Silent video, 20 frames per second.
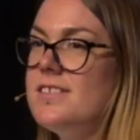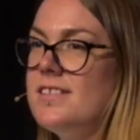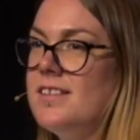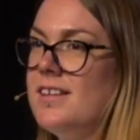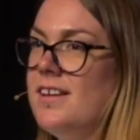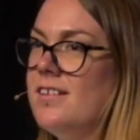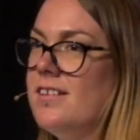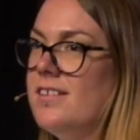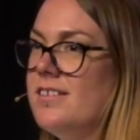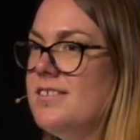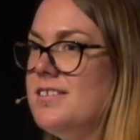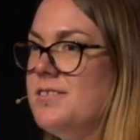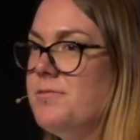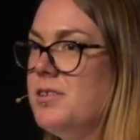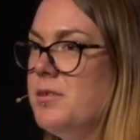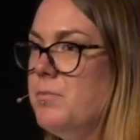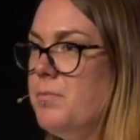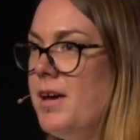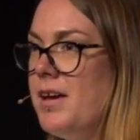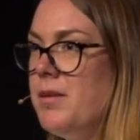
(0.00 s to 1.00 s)
and the youngest
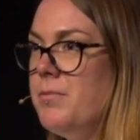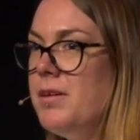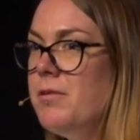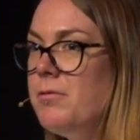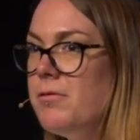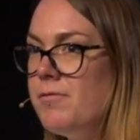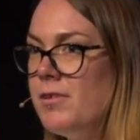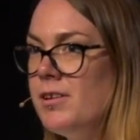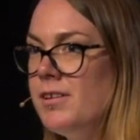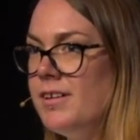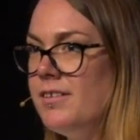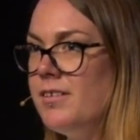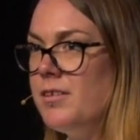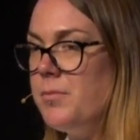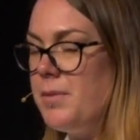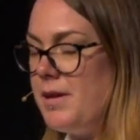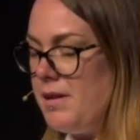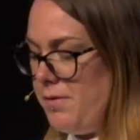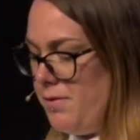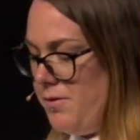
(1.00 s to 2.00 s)
with a baby. We've only got
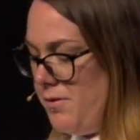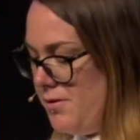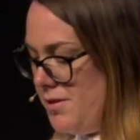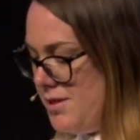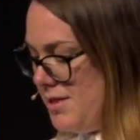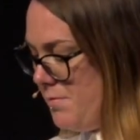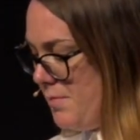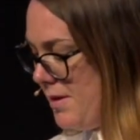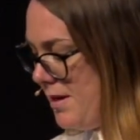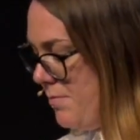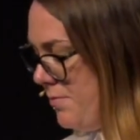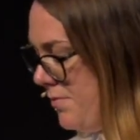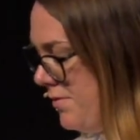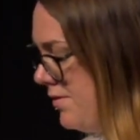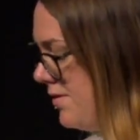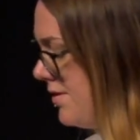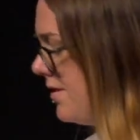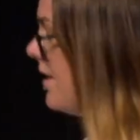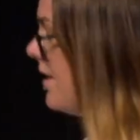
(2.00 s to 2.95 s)
about 30 people,